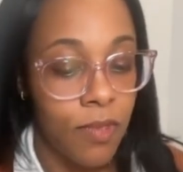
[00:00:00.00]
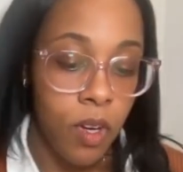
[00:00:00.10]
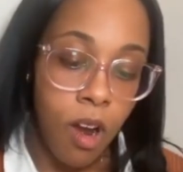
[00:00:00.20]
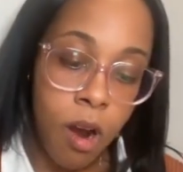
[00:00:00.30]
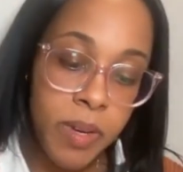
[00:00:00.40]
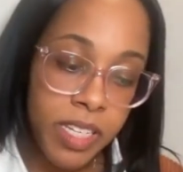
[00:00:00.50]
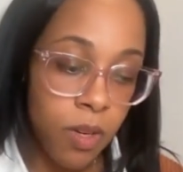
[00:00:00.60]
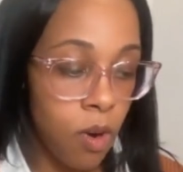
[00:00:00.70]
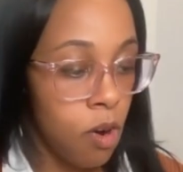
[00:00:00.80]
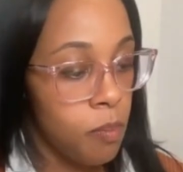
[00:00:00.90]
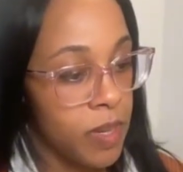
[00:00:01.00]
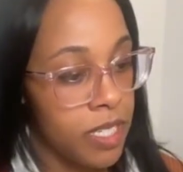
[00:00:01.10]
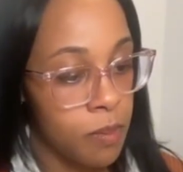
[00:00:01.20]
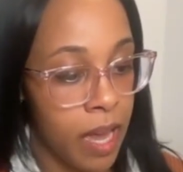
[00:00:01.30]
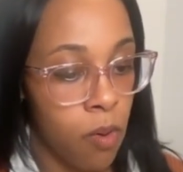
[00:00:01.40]
RBT role,
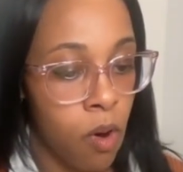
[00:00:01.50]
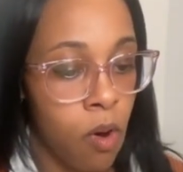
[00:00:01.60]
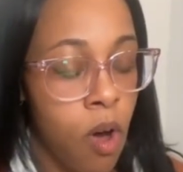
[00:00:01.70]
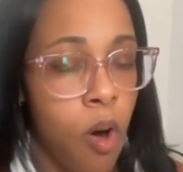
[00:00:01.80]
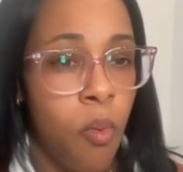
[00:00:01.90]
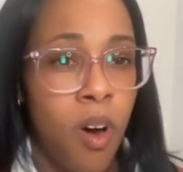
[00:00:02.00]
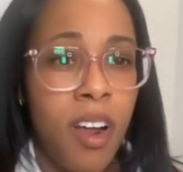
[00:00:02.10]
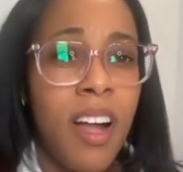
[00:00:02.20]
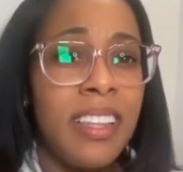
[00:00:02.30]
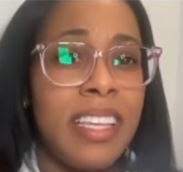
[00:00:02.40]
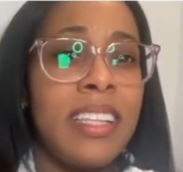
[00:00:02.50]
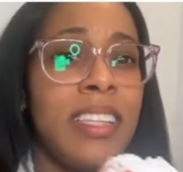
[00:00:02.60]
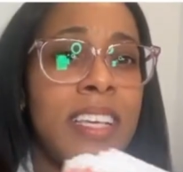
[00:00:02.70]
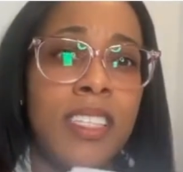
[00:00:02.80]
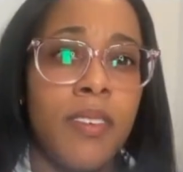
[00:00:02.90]
BCBA role. What are
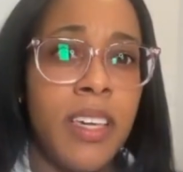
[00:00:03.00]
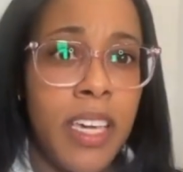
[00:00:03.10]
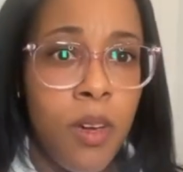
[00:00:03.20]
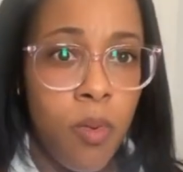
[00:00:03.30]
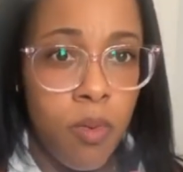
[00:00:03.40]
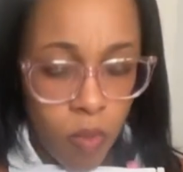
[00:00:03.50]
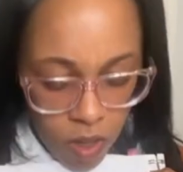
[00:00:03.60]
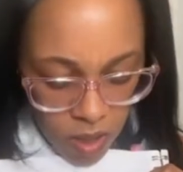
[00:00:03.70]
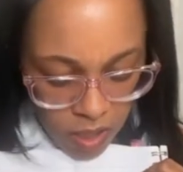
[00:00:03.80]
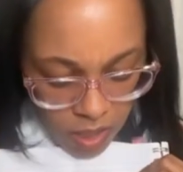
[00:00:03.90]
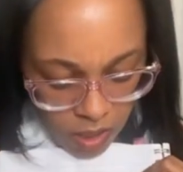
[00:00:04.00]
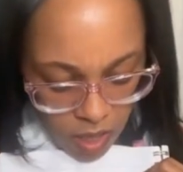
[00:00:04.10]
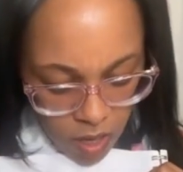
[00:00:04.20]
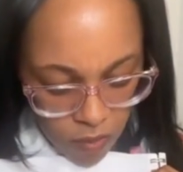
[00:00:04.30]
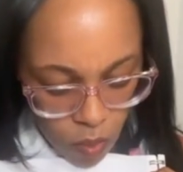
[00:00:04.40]
a list
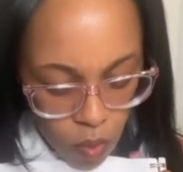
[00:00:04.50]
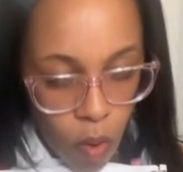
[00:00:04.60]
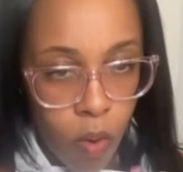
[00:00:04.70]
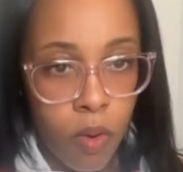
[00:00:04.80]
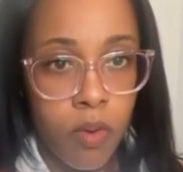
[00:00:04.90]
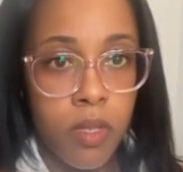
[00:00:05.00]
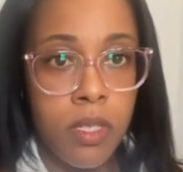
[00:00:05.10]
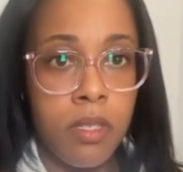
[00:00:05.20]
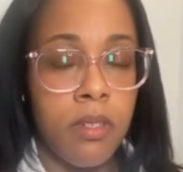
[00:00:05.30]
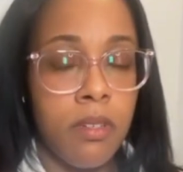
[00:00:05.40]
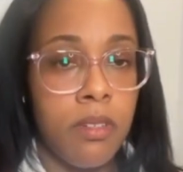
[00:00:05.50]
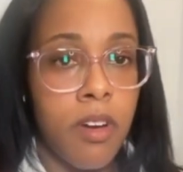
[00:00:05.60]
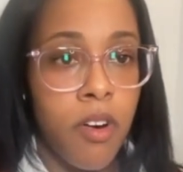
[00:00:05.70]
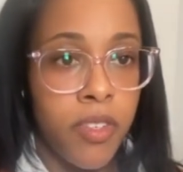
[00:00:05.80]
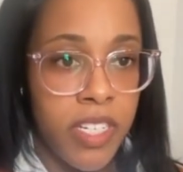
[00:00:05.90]
of roles
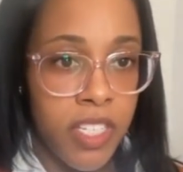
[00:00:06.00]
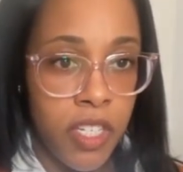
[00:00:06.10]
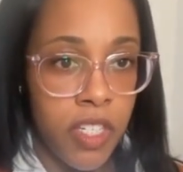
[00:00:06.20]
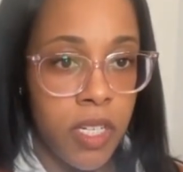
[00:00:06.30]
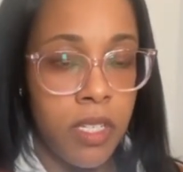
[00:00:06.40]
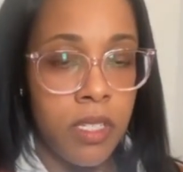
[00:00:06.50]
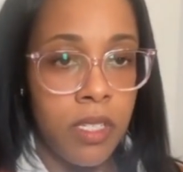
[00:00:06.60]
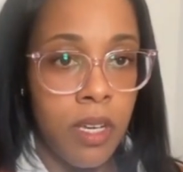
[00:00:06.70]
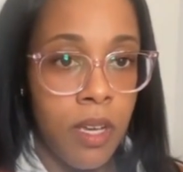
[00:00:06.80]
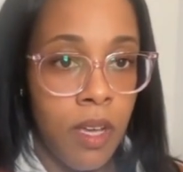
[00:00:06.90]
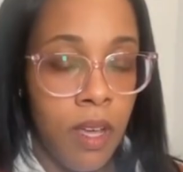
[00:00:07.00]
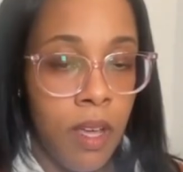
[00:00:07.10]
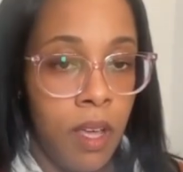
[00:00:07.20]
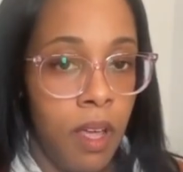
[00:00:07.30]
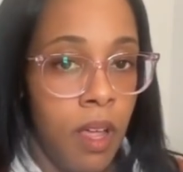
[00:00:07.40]
or decisions?
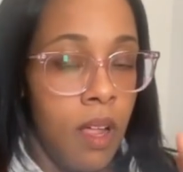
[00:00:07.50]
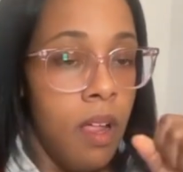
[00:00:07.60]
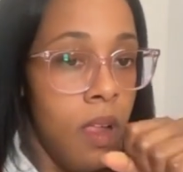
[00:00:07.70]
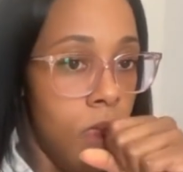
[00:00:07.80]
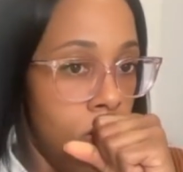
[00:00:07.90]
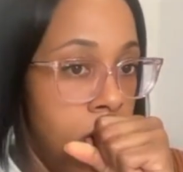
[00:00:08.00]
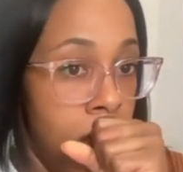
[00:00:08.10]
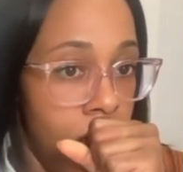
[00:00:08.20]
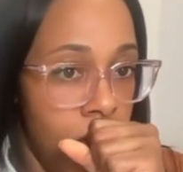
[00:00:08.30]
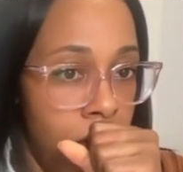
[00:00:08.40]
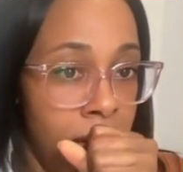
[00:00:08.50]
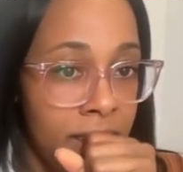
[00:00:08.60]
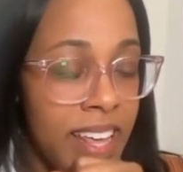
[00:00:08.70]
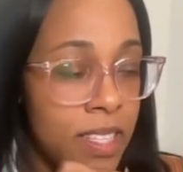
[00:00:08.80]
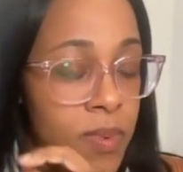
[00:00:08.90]

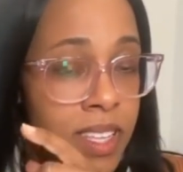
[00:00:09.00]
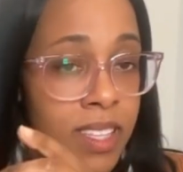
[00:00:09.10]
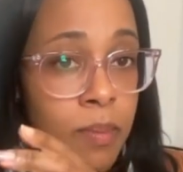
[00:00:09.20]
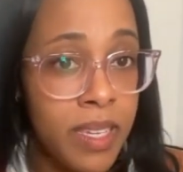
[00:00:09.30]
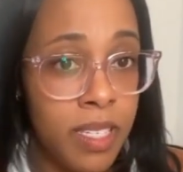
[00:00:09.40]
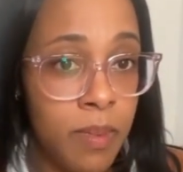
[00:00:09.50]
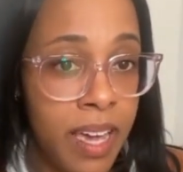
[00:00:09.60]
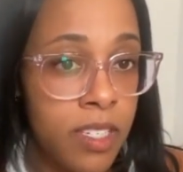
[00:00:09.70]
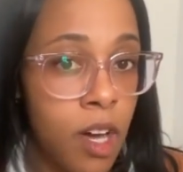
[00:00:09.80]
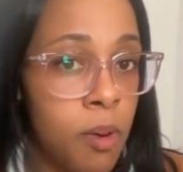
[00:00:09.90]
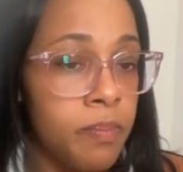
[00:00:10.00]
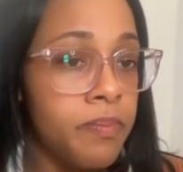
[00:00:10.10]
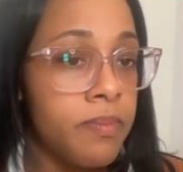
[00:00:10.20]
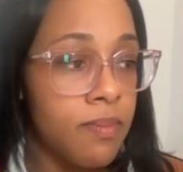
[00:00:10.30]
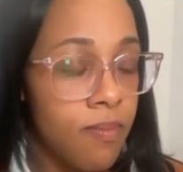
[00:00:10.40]
That's within the BCBA scope
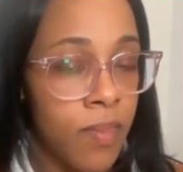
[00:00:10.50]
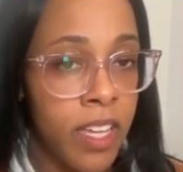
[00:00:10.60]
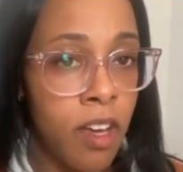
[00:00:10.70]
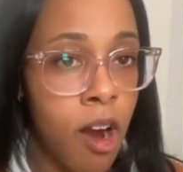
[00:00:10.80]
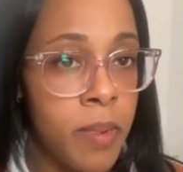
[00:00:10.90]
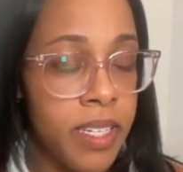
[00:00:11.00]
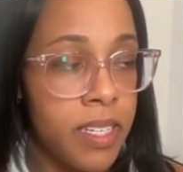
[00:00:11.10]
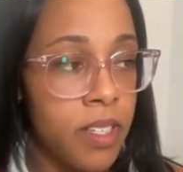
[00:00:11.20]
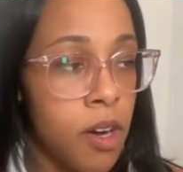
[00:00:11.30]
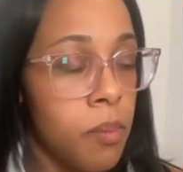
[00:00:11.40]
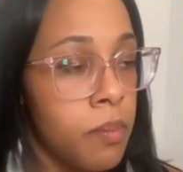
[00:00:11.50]
and the RBT scope.